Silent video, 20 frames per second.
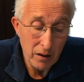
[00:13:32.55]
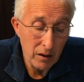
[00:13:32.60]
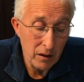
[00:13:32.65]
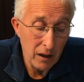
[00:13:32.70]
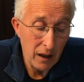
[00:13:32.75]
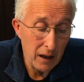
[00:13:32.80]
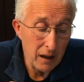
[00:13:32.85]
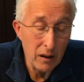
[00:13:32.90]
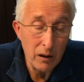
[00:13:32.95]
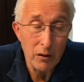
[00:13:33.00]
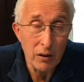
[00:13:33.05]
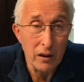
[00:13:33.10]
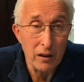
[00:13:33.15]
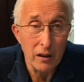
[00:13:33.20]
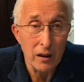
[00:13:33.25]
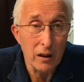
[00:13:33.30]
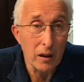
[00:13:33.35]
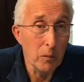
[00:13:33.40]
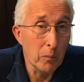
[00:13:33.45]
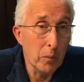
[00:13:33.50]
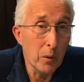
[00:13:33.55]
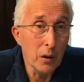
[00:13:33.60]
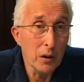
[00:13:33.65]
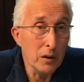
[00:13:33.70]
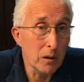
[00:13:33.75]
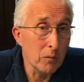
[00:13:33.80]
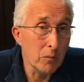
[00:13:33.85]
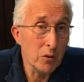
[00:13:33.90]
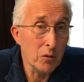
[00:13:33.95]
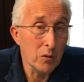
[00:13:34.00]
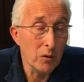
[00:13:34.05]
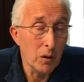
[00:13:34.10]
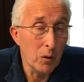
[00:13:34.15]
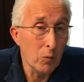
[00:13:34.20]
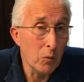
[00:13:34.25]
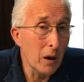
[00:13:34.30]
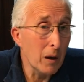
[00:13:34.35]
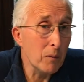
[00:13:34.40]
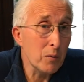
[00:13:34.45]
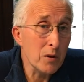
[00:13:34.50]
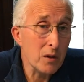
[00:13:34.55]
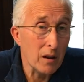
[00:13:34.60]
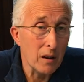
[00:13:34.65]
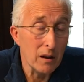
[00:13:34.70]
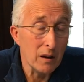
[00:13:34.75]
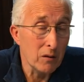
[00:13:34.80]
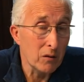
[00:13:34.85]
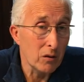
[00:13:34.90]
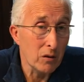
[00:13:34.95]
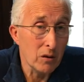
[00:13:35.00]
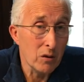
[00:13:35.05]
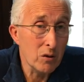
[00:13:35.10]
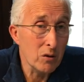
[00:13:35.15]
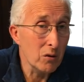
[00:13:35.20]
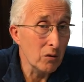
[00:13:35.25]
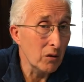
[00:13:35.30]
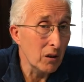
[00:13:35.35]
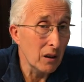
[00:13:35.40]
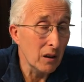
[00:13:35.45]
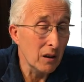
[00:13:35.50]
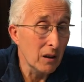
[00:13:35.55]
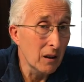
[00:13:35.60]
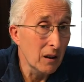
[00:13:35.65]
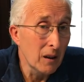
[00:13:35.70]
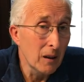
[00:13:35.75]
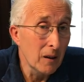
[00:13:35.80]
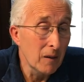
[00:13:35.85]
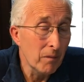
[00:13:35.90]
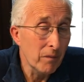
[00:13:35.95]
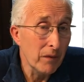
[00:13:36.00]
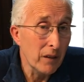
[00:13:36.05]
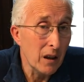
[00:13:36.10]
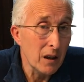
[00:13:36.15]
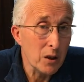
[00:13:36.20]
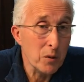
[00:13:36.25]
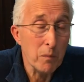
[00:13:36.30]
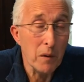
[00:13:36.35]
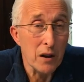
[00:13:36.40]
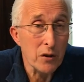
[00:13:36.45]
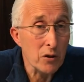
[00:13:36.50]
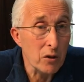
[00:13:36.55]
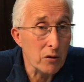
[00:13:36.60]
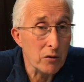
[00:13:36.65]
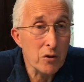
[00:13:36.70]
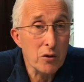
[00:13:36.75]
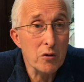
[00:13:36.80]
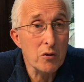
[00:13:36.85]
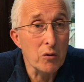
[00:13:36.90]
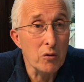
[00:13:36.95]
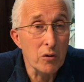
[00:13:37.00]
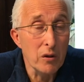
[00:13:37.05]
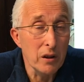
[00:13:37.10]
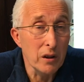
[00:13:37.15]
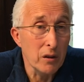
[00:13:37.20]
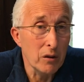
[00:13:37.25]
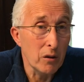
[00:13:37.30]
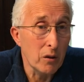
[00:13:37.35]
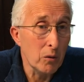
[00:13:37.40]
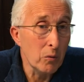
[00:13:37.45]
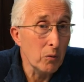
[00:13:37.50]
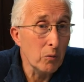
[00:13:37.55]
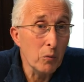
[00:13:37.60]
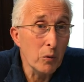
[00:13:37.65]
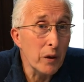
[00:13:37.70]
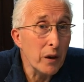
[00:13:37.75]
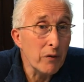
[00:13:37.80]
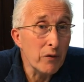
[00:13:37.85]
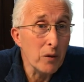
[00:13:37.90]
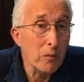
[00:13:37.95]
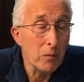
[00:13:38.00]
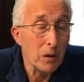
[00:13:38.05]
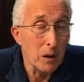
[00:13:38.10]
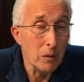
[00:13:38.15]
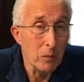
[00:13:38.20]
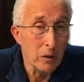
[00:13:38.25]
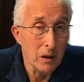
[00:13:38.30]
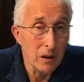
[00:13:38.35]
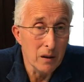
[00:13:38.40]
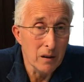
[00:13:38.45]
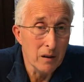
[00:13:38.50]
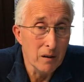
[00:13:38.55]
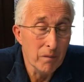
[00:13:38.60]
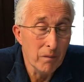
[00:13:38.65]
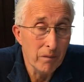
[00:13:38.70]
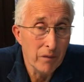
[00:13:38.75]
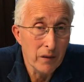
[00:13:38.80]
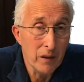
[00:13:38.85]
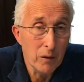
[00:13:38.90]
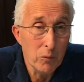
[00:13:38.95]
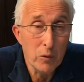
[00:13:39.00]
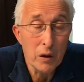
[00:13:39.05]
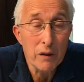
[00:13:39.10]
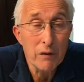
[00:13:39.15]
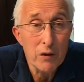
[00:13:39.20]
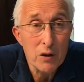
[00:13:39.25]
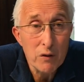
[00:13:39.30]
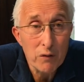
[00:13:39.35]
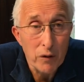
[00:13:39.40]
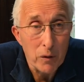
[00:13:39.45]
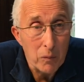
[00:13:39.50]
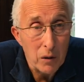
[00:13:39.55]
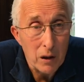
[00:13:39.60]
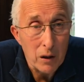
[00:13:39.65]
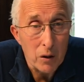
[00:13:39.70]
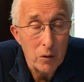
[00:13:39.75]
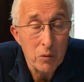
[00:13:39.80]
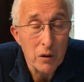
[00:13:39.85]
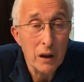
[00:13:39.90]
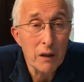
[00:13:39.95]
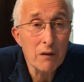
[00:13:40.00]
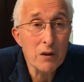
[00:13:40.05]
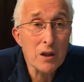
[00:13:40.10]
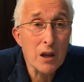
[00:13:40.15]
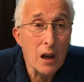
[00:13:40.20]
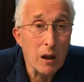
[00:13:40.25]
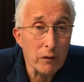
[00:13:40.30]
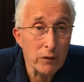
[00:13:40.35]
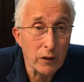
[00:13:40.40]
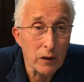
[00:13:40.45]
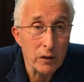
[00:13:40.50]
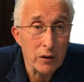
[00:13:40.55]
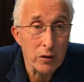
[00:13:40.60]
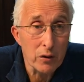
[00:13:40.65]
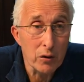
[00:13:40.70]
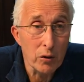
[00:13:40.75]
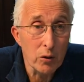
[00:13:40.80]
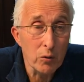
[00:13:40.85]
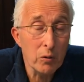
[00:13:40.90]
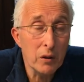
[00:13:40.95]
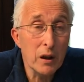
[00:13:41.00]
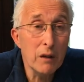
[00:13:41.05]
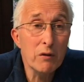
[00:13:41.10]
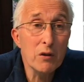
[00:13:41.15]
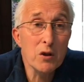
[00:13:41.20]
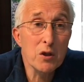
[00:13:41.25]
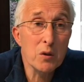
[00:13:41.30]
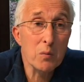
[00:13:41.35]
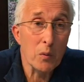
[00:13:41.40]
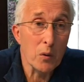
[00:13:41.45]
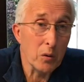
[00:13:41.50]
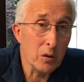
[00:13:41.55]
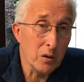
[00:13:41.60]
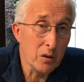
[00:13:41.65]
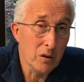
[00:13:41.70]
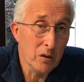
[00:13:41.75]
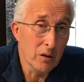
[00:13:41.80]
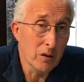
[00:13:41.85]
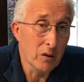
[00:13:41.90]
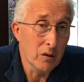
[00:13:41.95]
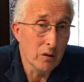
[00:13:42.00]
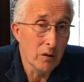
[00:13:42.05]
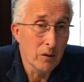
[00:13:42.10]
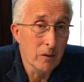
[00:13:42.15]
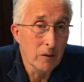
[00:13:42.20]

anything that can point them to a website or to a, a special story or whatever it may be. Whatever's familiar, whatever's helpful to you, whatever is spoken to you.